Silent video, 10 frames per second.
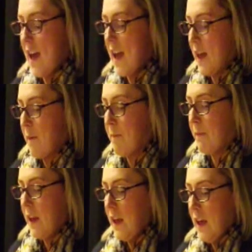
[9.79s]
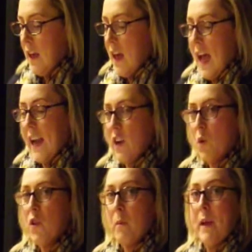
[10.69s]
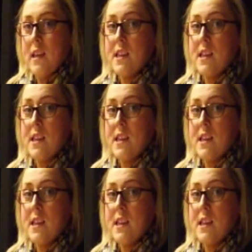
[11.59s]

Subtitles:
I know there'll be a